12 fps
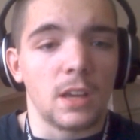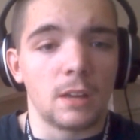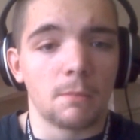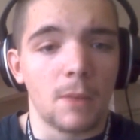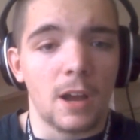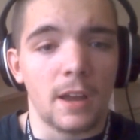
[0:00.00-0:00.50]

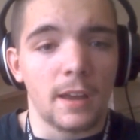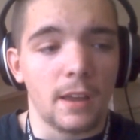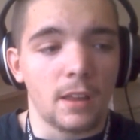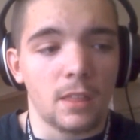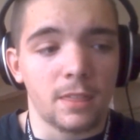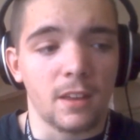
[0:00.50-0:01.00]
my
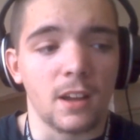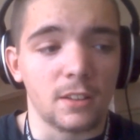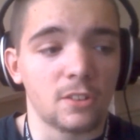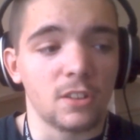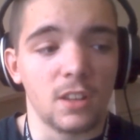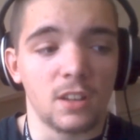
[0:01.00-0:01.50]

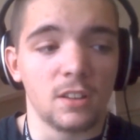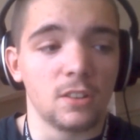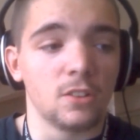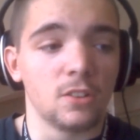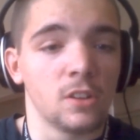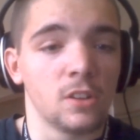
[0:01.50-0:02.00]
thoughts. It
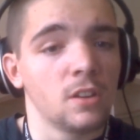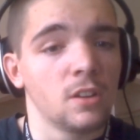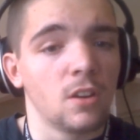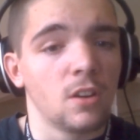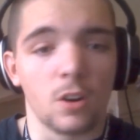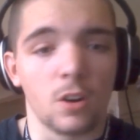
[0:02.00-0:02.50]
is
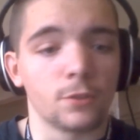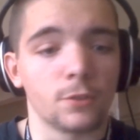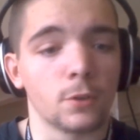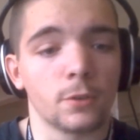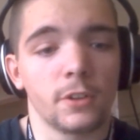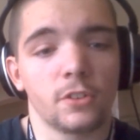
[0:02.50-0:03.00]
hard for a
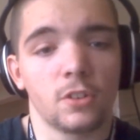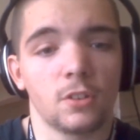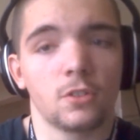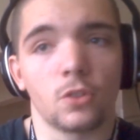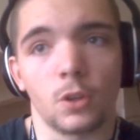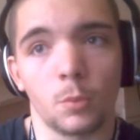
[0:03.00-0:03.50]
reason,
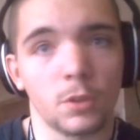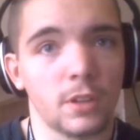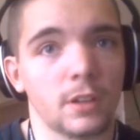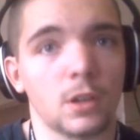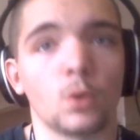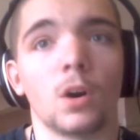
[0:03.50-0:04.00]
so you want that
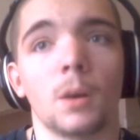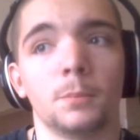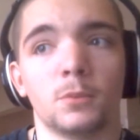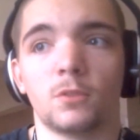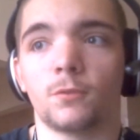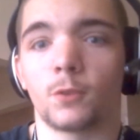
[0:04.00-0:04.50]
co-op
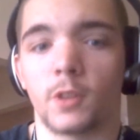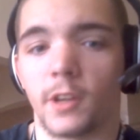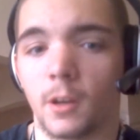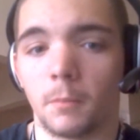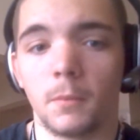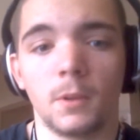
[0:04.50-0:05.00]
for the
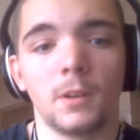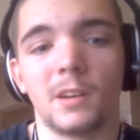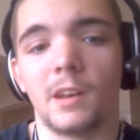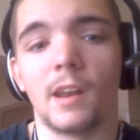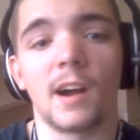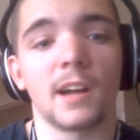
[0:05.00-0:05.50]
help,
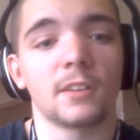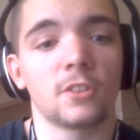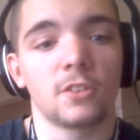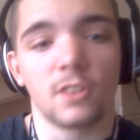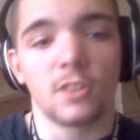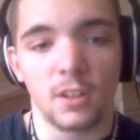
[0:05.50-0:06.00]
not
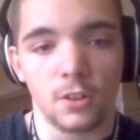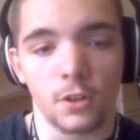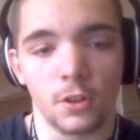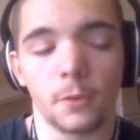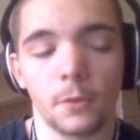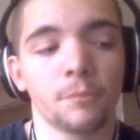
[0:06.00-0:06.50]
to hinder
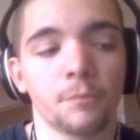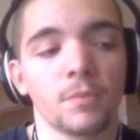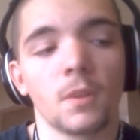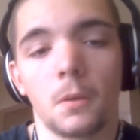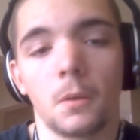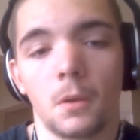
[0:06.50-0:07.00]
you.
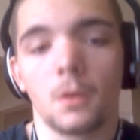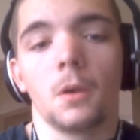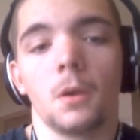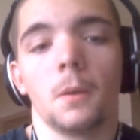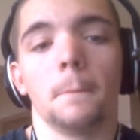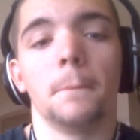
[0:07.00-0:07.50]

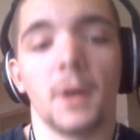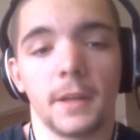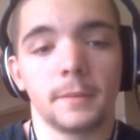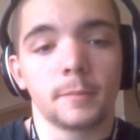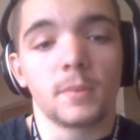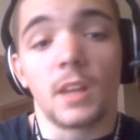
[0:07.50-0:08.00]

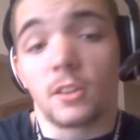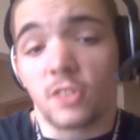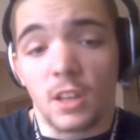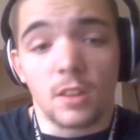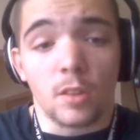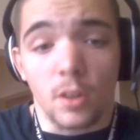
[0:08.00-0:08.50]
But they said
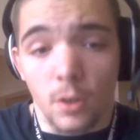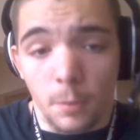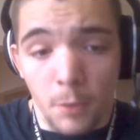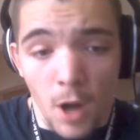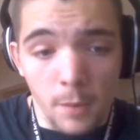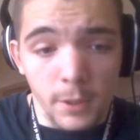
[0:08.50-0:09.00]
that they're
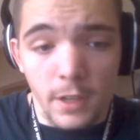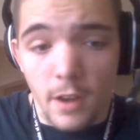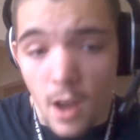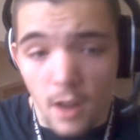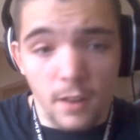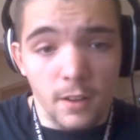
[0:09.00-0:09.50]
probably
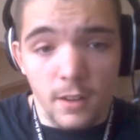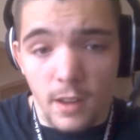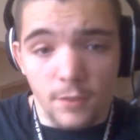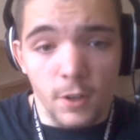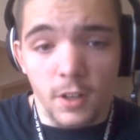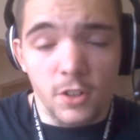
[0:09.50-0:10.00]
not
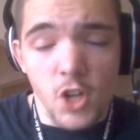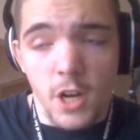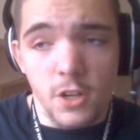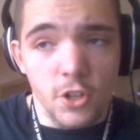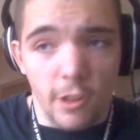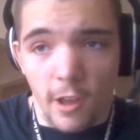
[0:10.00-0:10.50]
ever going to
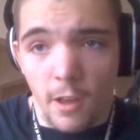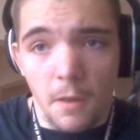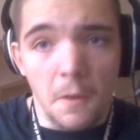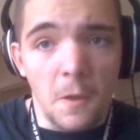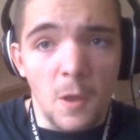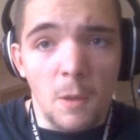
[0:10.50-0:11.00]
change that
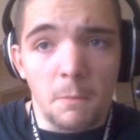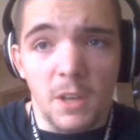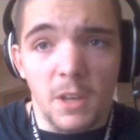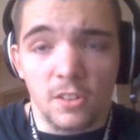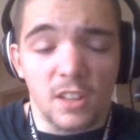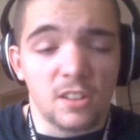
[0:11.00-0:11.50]

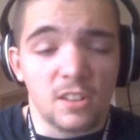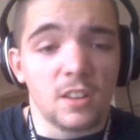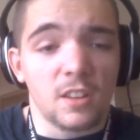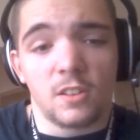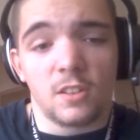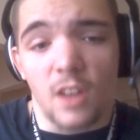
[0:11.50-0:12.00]
because that's how they
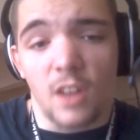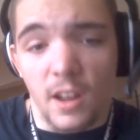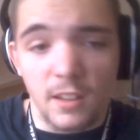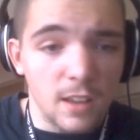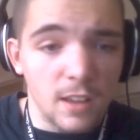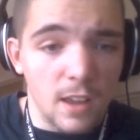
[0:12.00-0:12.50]
designed
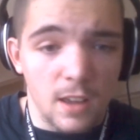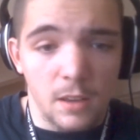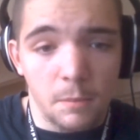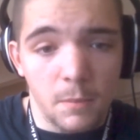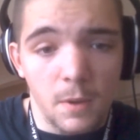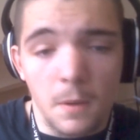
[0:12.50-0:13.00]
the
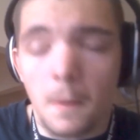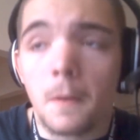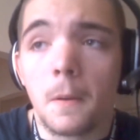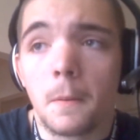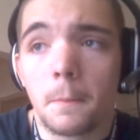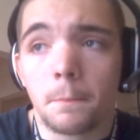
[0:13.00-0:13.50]
game,
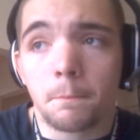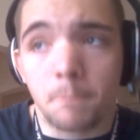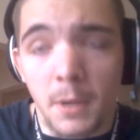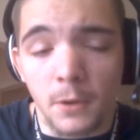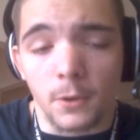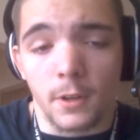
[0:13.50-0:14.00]

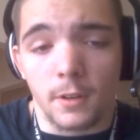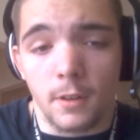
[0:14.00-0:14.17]
period.